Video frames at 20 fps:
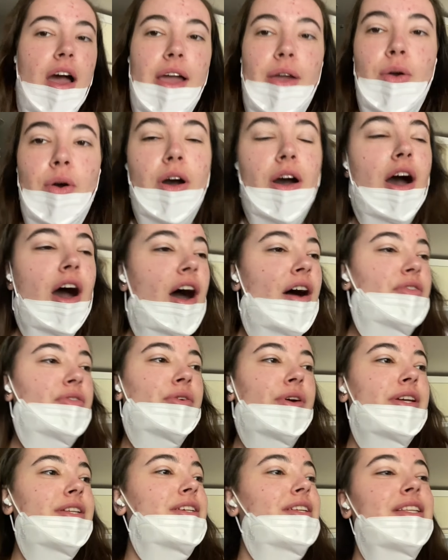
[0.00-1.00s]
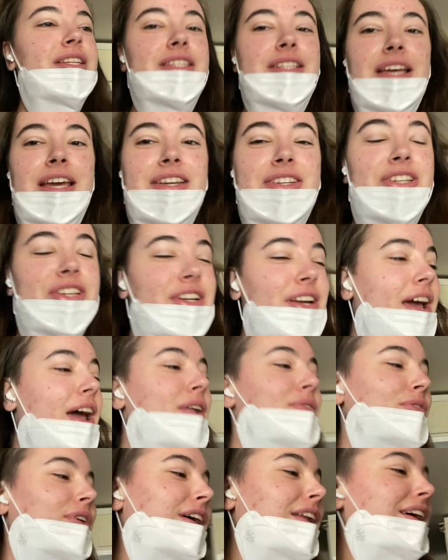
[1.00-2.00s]
got halfway to the station
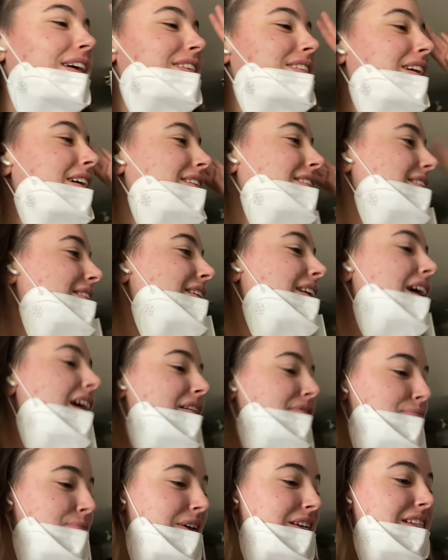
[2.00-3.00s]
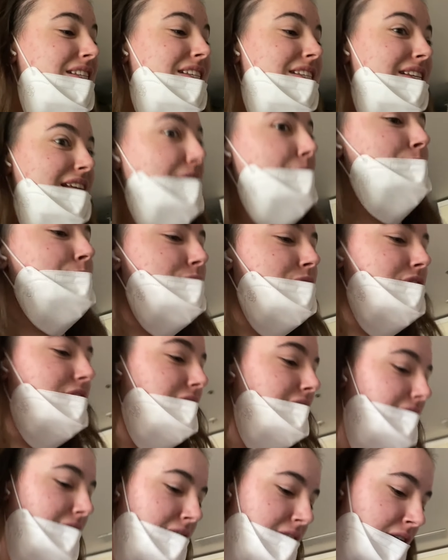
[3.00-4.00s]
and realized I didn't have my stamp
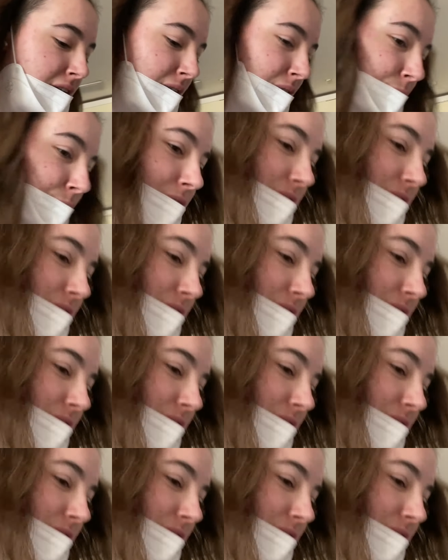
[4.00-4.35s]
sheet, which